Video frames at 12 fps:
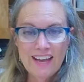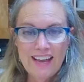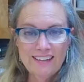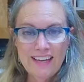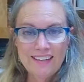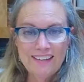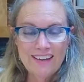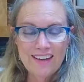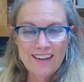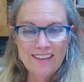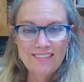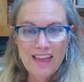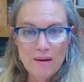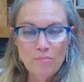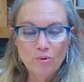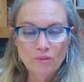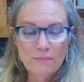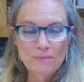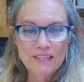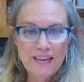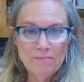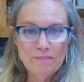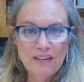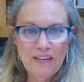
and they pulled up to get me.